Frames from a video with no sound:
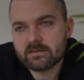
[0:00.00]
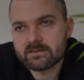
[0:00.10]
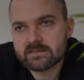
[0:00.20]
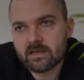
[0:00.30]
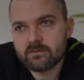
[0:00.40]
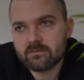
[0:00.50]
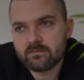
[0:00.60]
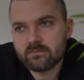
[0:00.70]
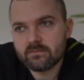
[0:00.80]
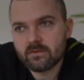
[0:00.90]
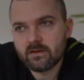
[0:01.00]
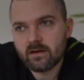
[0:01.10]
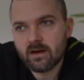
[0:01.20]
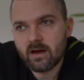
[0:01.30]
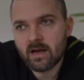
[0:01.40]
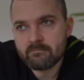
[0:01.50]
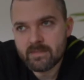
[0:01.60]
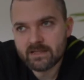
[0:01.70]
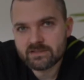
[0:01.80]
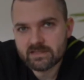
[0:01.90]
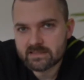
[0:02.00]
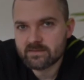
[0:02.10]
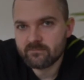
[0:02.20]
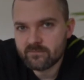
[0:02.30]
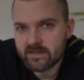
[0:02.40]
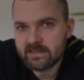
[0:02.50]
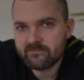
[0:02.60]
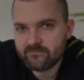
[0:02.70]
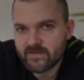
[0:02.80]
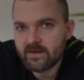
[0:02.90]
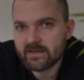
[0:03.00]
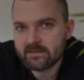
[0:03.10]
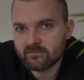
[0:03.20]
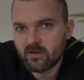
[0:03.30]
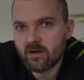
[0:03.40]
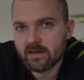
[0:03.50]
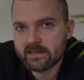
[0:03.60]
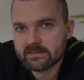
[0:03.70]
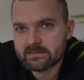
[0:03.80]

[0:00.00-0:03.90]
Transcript: So I imagine that's a really fine grind.